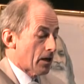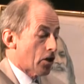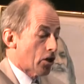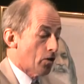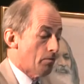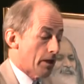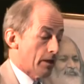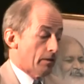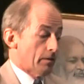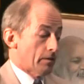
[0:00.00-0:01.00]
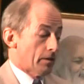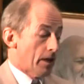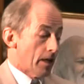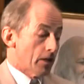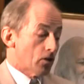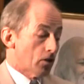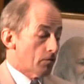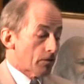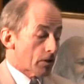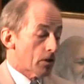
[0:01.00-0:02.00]
Cumin is good
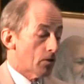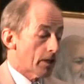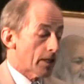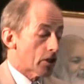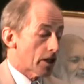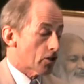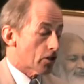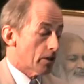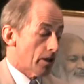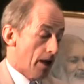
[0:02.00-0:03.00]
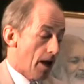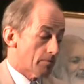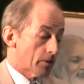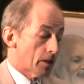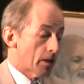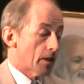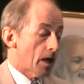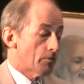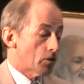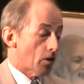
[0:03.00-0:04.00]
for slow digestion. It helps
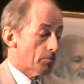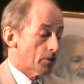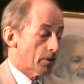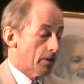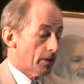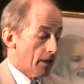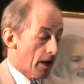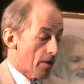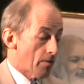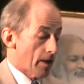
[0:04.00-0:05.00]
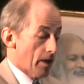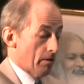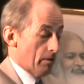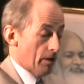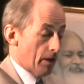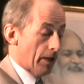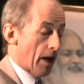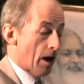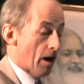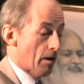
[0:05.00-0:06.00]
absorption, diarrhea,
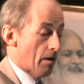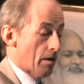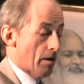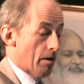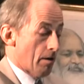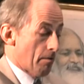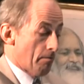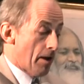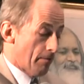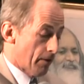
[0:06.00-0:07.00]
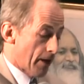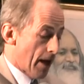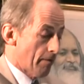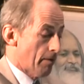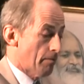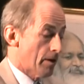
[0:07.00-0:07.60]
catarrh, painful and heavy